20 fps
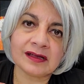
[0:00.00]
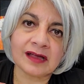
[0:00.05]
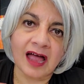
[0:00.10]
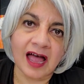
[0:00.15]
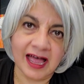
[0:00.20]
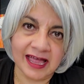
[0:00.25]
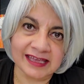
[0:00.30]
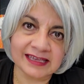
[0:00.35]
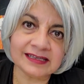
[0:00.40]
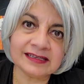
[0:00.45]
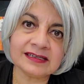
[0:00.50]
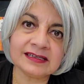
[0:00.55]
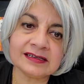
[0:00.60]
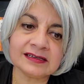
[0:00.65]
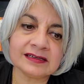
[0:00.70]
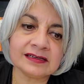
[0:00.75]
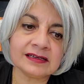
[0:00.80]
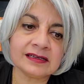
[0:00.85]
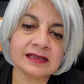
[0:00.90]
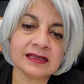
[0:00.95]
height.
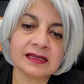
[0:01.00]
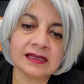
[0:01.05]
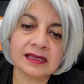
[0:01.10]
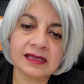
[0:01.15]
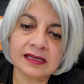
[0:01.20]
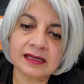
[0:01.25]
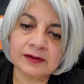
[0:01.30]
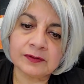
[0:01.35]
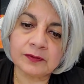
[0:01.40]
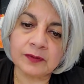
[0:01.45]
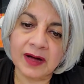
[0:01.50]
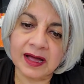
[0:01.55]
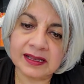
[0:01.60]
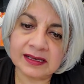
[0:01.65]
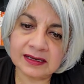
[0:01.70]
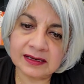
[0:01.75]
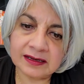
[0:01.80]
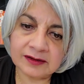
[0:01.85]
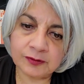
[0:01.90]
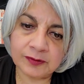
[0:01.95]

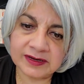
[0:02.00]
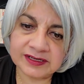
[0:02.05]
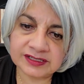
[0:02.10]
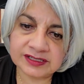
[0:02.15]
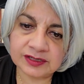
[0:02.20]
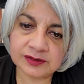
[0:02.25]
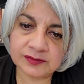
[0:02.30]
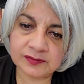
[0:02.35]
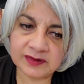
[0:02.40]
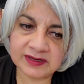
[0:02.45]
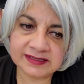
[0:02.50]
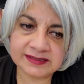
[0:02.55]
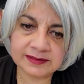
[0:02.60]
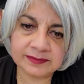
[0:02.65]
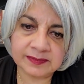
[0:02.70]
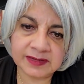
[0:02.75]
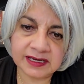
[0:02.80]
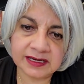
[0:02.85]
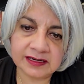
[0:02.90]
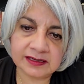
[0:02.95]
One question was
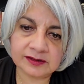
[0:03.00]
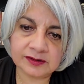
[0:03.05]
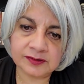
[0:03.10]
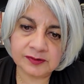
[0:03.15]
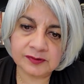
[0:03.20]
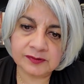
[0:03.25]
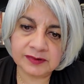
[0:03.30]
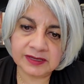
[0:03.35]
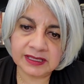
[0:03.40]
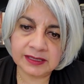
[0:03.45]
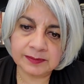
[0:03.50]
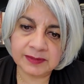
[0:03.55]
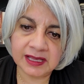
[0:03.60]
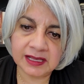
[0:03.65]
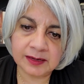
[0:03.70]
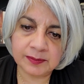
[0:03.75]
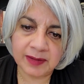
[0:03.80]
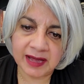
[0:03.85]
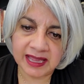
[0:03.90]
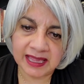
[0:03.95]
submitted through
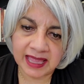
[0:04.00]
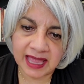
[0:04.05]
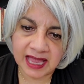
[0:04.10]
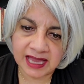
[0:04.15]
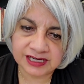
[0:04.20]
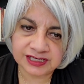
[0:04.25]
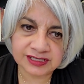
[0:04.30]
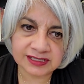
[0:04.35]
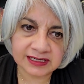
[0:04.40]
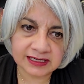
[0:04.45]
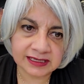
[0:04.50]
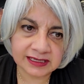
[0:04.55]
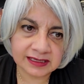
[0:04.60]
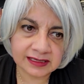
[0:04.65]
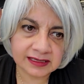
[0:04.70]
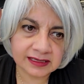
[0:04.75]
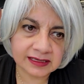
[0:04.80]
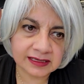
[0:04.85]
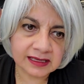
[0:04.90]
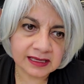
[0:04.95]
email by
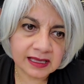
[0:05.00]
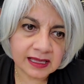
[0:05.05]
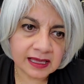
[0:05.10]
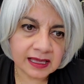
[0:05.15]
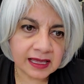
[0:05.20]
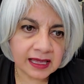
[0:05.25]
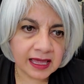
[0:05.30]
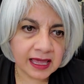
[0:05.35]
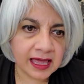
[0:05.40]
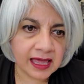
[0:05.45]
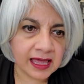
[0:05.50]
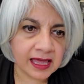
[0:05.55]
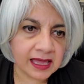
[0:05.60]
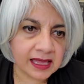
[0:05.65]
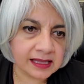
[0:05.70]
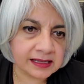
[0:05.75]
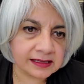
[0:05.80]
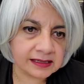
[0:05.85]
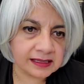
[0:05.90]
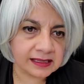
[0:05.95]
Ashley
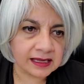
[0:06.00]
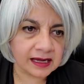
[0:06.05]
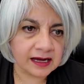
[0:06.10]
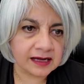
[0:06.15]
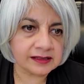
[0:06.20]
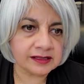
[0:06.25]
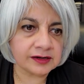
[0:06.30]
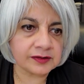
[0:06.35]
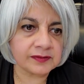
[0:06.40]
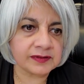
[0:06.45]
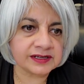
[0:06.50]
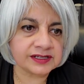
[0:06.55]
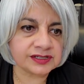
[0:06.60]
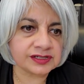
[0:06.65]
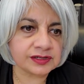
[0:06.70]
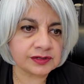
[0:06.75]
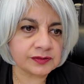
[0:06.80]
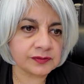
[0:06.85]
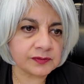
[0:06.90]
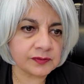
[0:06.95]
and the other
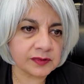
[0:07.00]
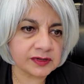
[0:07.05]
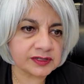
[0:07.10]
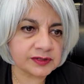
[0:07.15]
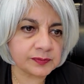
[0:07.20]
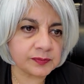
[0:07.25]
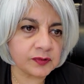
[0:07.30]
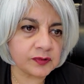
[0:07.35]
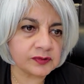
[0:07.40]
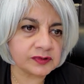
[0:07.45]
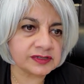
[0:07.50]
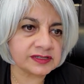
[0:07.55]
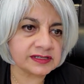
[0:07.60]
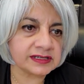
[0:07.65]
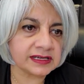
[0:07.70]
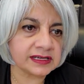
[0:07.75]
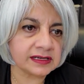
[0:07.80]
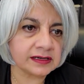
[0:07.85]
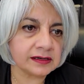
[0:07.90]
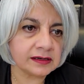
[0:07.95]
question was
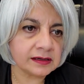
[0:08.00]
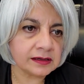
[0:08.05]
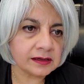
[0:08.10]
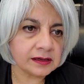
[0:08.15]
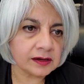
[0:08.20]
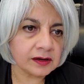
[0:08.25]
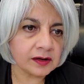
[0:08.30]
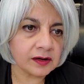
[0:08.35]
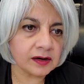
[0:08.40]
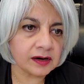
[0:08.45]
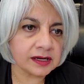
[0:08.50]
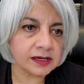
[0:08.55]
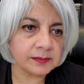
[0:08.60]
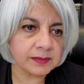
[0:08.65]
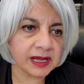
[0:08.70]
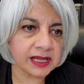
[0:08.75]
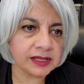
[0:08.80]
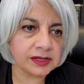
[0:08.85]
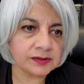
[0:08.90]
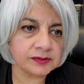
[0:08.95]
posted on
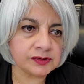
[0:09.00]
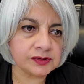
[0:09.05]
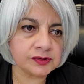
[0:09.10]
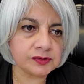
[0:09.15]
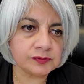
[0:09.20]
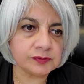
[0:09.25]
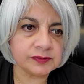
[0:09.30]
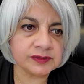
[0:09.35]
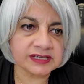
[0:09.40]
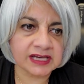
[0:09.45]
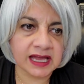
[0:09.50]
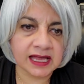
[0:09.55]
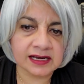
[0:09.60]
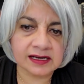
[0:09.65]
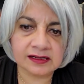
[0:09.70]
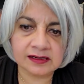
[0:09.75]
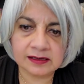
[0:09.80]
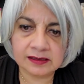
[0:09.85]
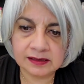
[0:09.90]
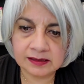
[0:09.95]
my YouTube
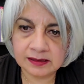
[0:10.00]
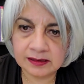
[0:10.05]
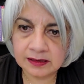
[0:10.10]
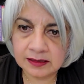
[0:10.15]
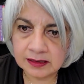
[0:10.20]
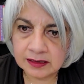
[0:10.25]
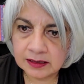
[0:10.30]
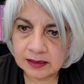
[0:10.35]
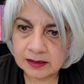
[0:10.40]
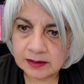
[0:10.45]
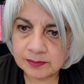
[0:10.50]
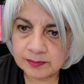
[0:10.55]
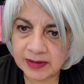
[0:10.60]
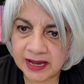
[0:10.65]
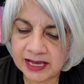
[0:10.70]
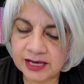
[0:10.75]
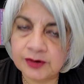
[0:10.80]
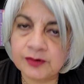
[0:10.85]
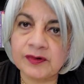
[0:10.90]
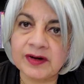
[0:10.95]
channel
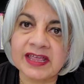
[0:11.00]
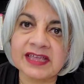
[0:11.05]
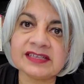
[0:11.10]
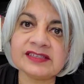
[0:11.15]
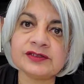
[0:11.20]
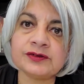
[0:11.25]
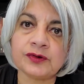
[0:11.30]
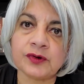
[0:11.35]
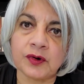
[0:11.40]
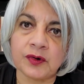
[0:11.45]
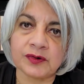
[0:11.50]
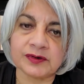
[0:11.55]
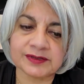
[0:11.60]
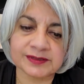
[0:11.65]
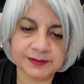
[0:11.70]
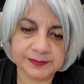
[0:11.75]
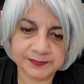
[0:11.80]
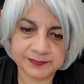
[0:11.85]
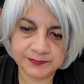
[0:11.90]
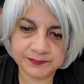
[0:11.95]
by Grace
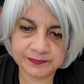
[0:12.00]
Rose.